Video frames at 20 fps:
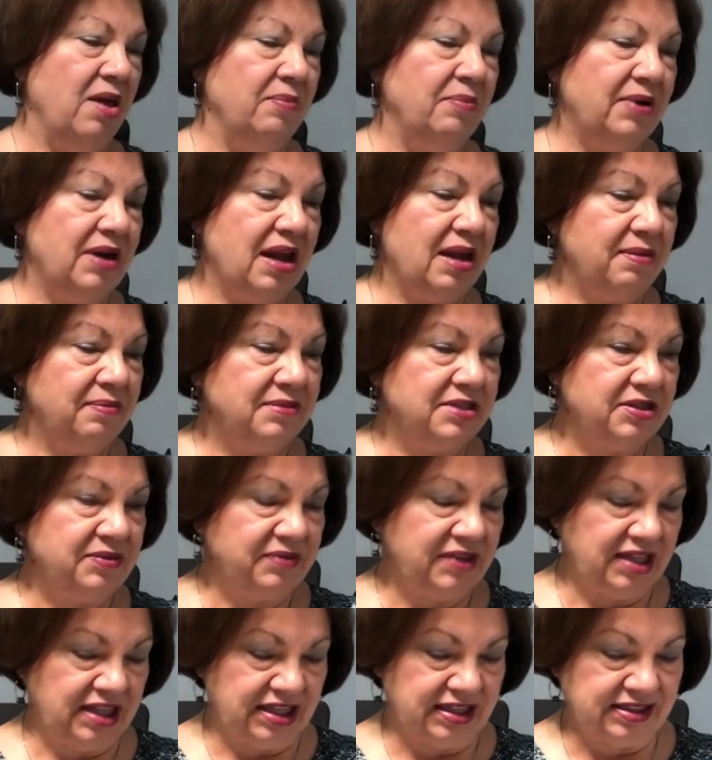But I'm
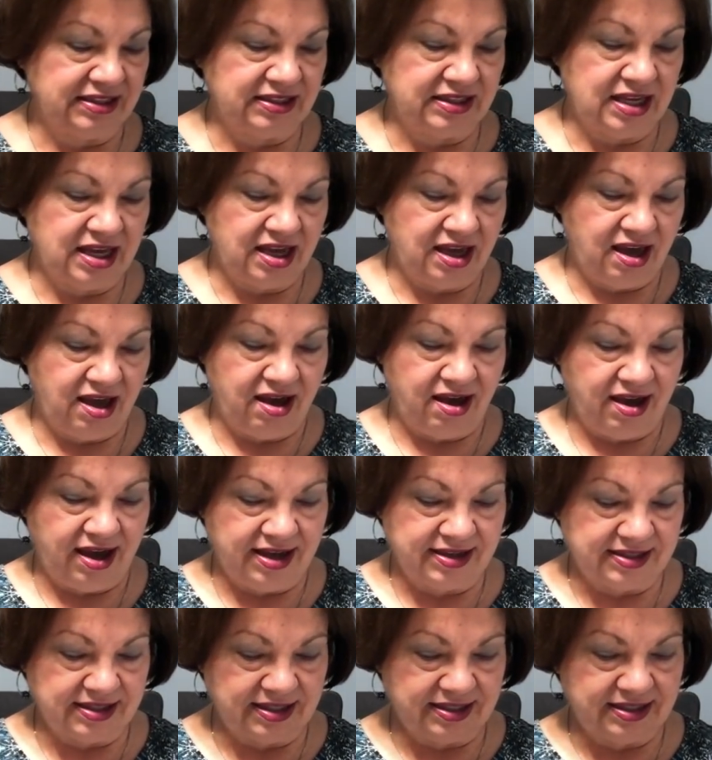doing this
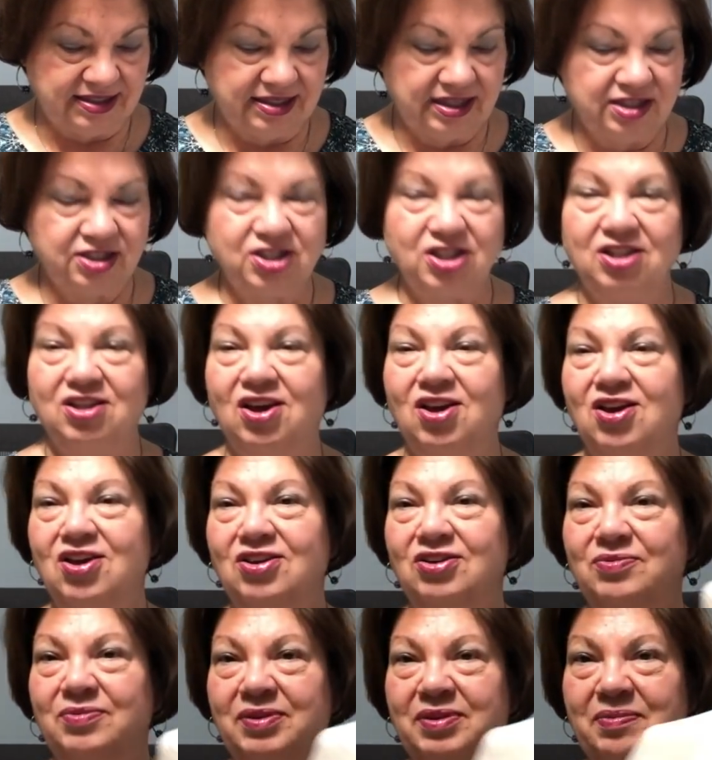as a stitch
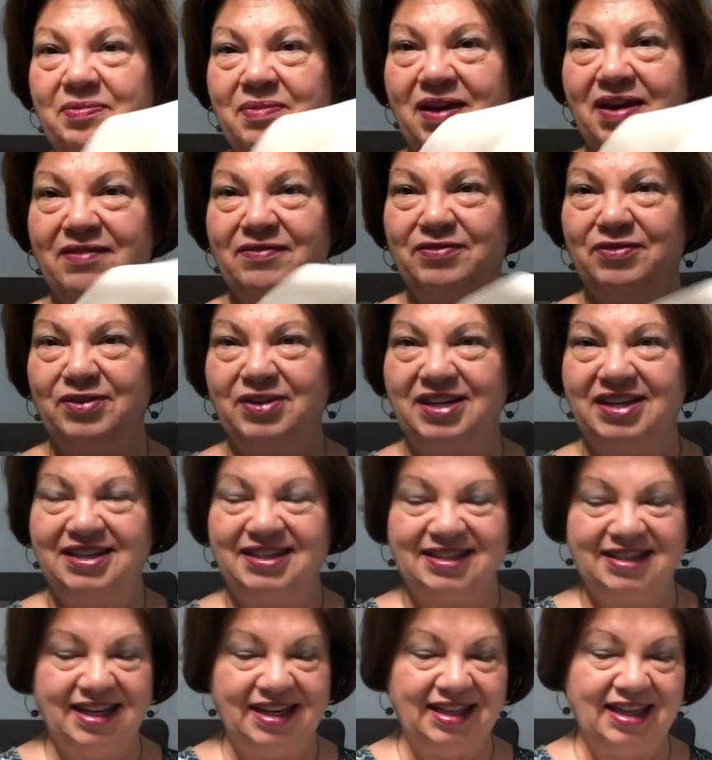along with my
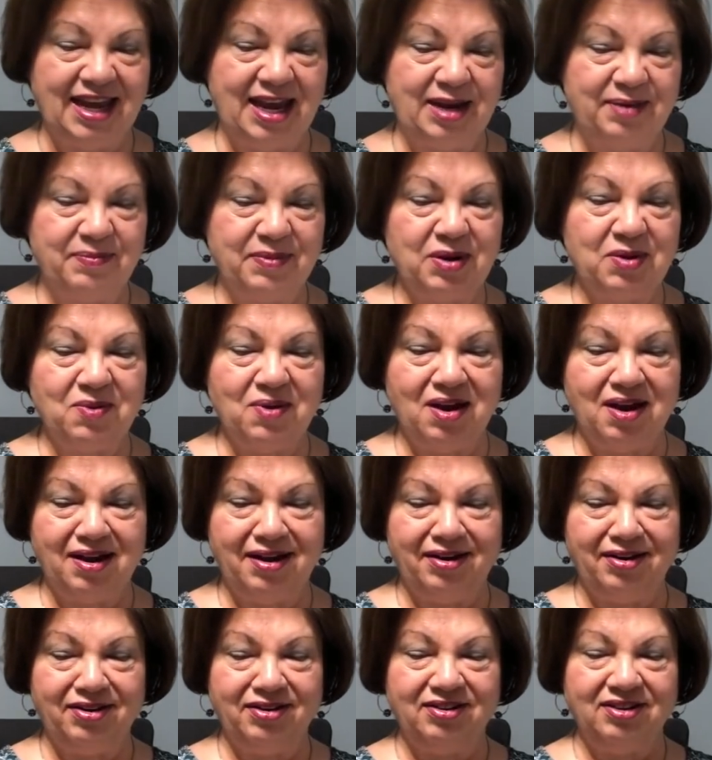friend Elaine
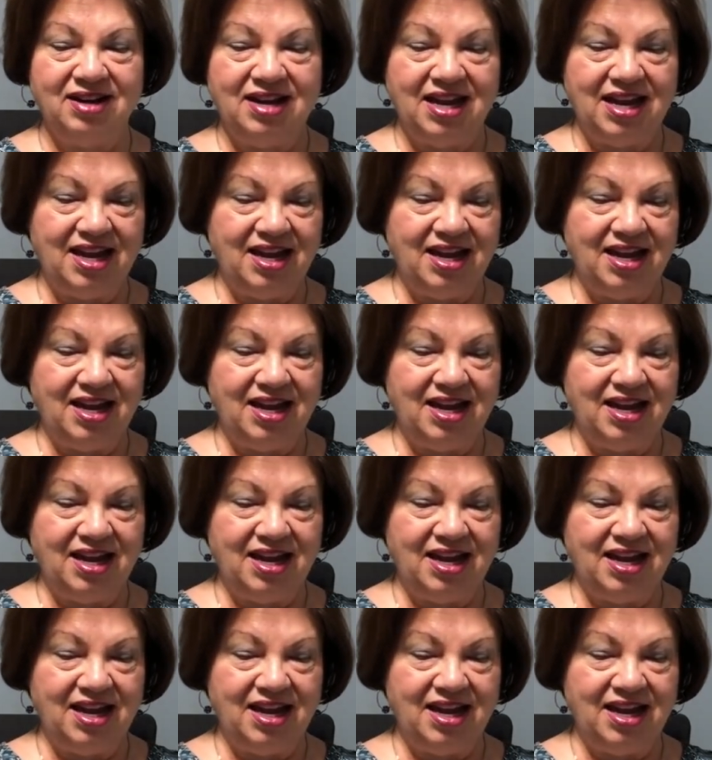McGuire.